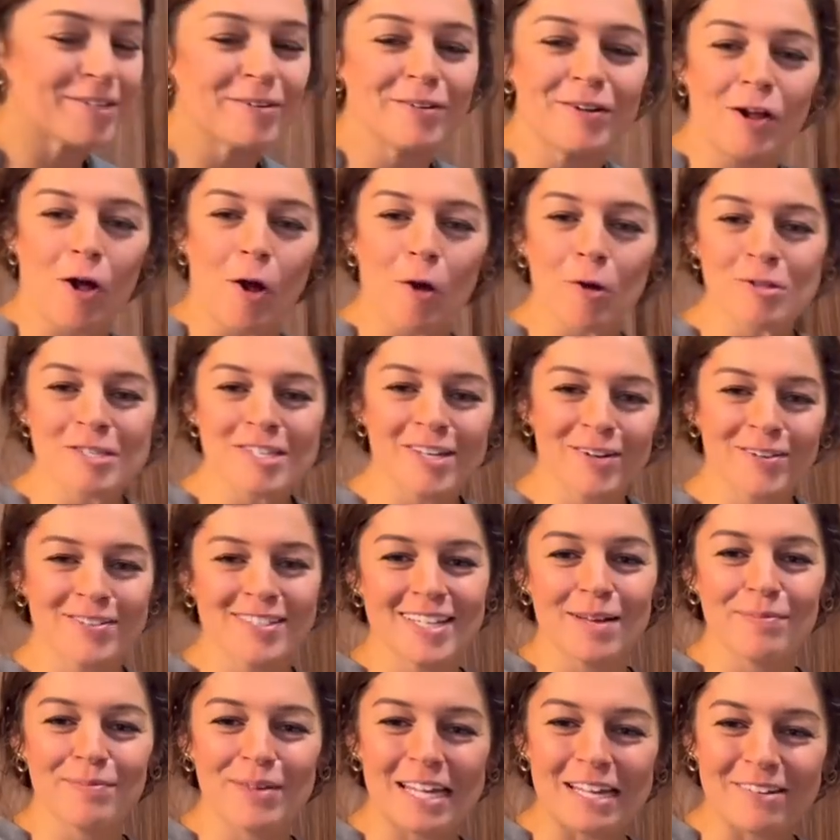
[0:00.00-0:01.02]
so it all soaks
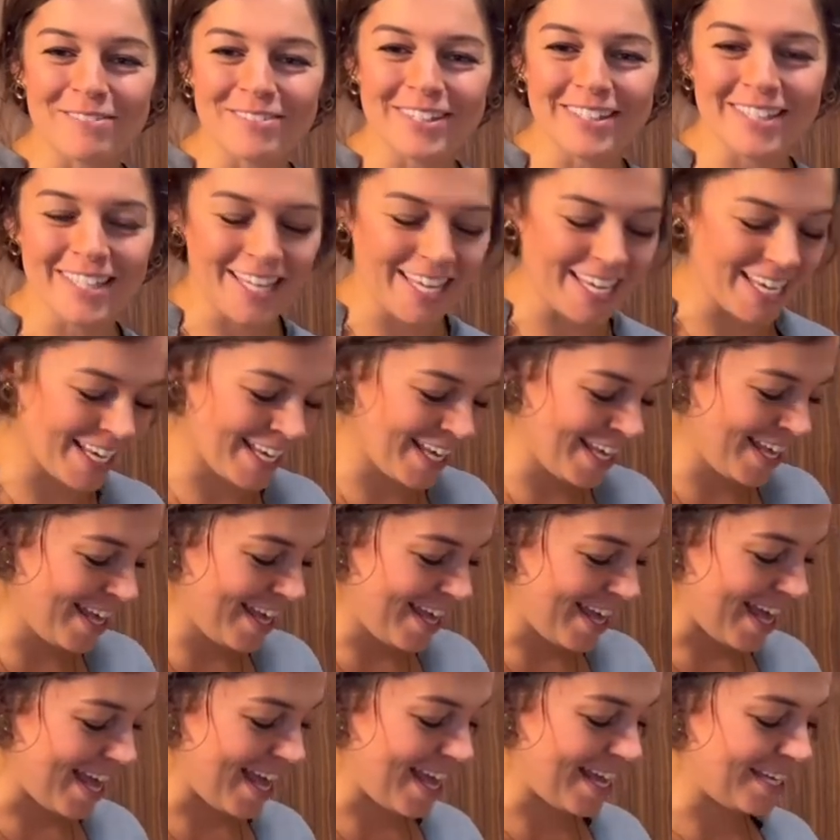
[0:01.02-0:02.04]
up evenly
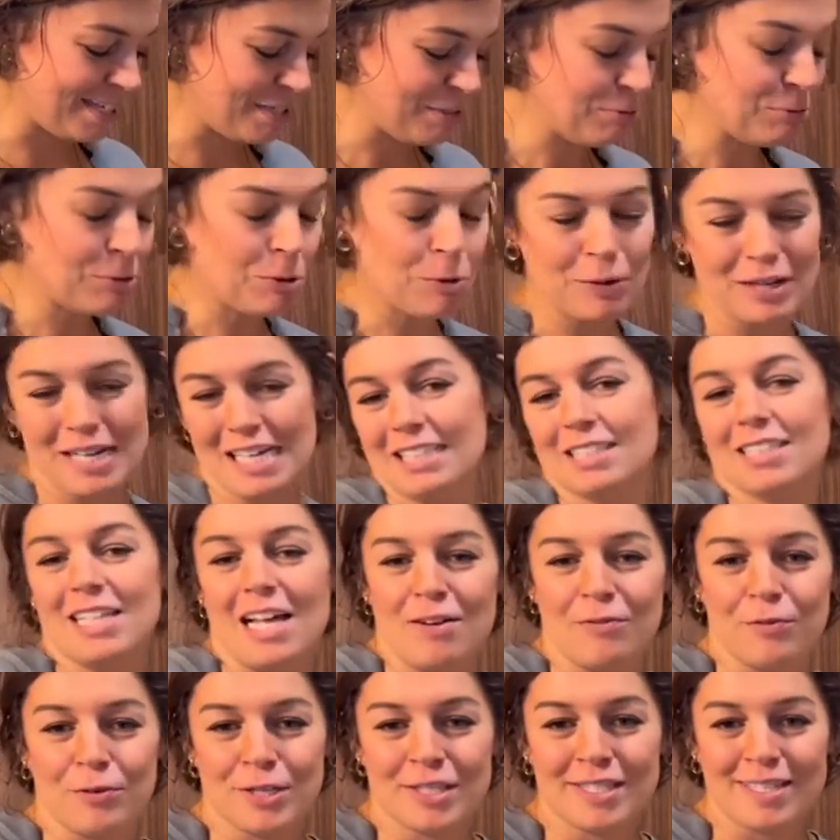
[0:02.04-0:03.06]
and you don't get
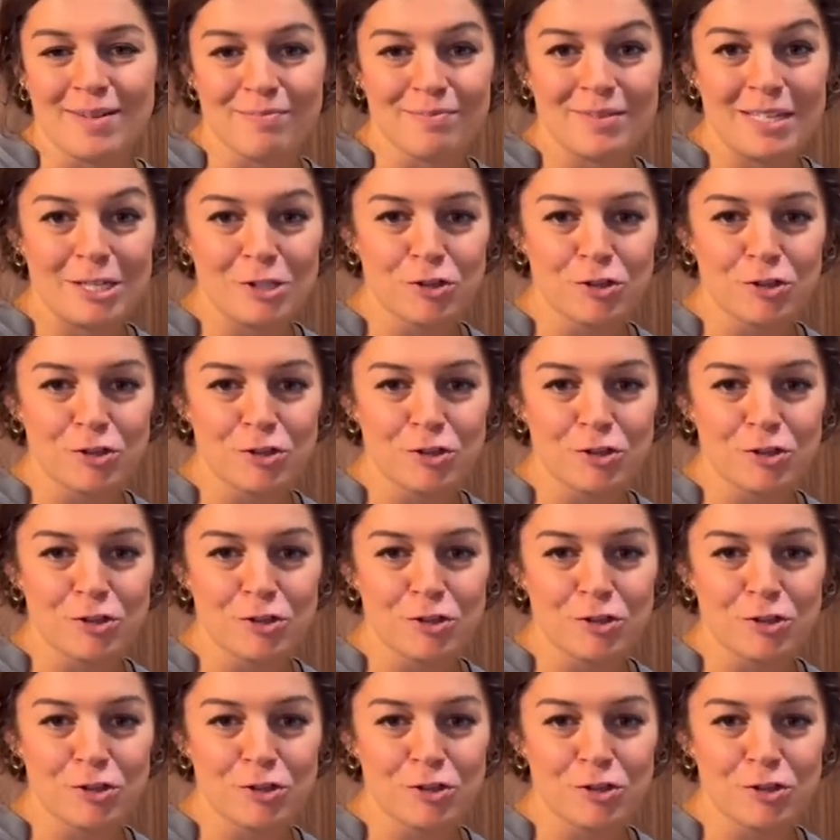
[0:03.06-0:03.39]
left with something